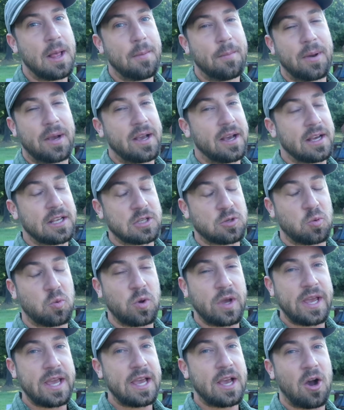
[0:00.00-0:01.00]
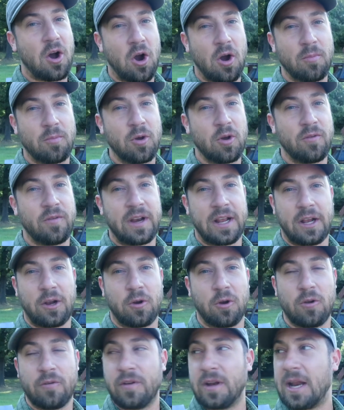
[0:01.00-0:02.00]
because we are moving and
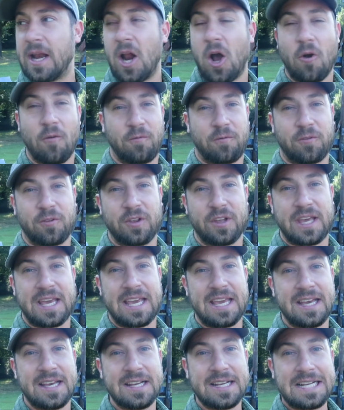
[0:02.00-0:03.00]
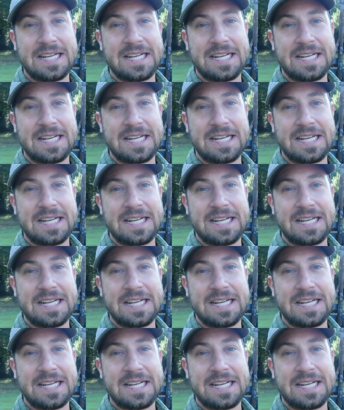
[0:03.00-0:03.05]
grooving, and hopefully